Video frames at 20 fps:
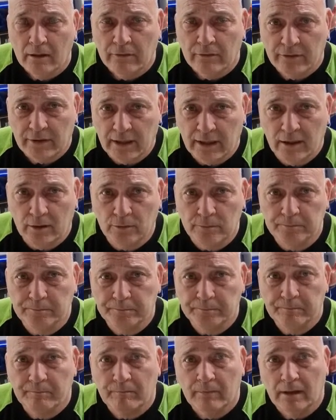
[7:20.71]
So
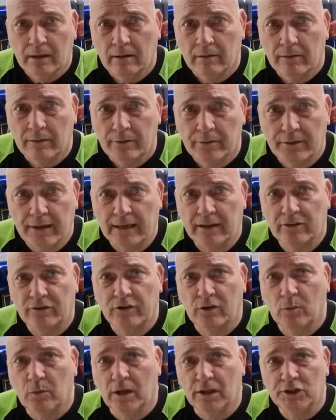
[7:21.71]
thanks
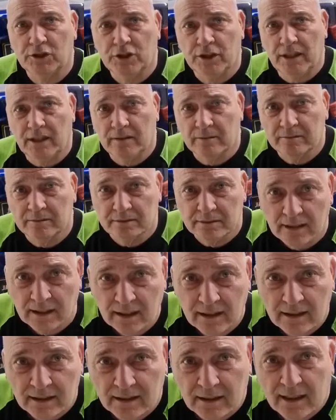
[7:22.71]
for watching,
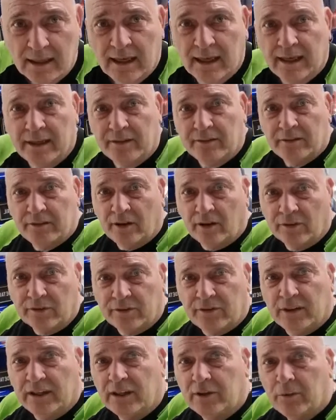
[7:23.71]
and I'll
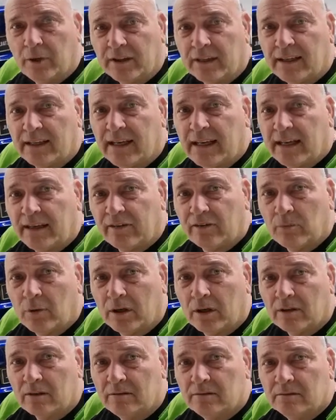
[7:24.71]
see you on the next one.